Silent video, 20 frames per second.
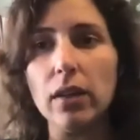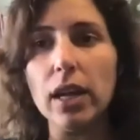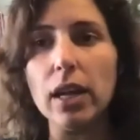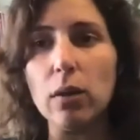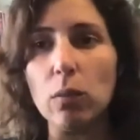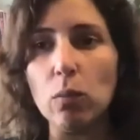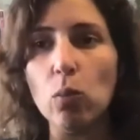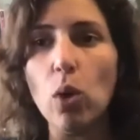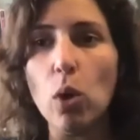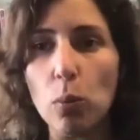
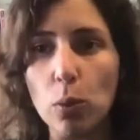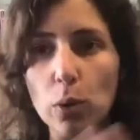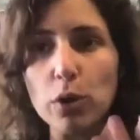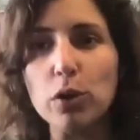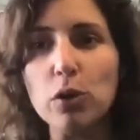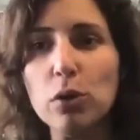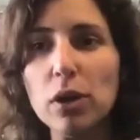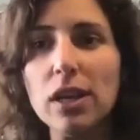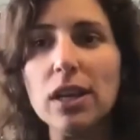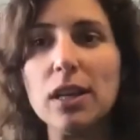like what we're
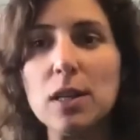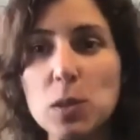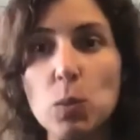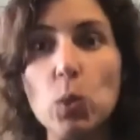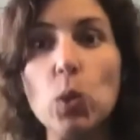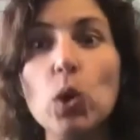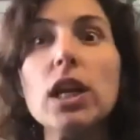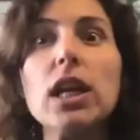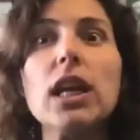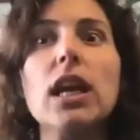doing is
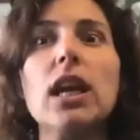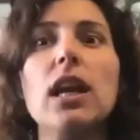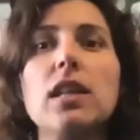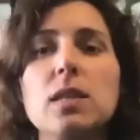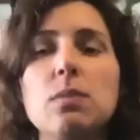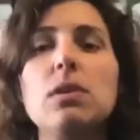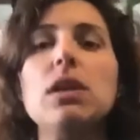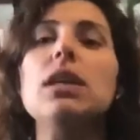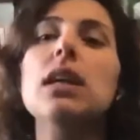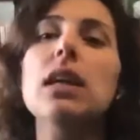working,
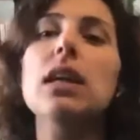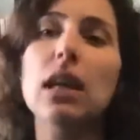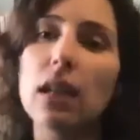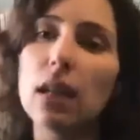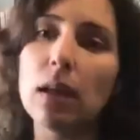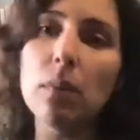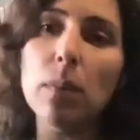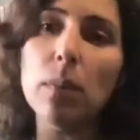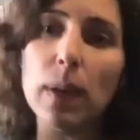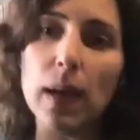it's making an
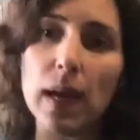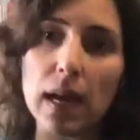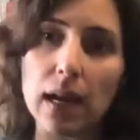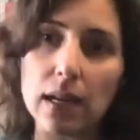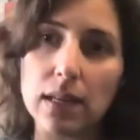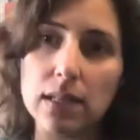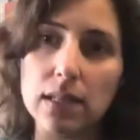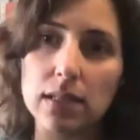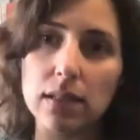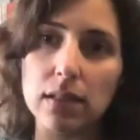
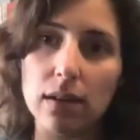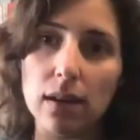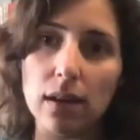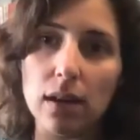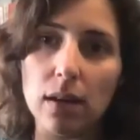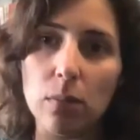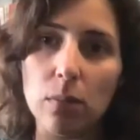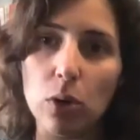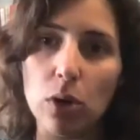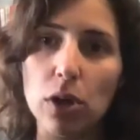impact.
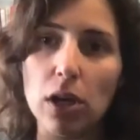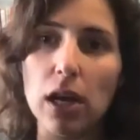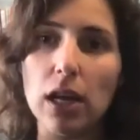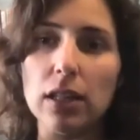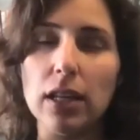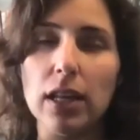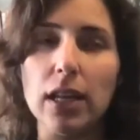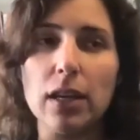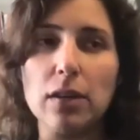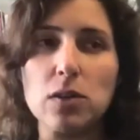Um we're not like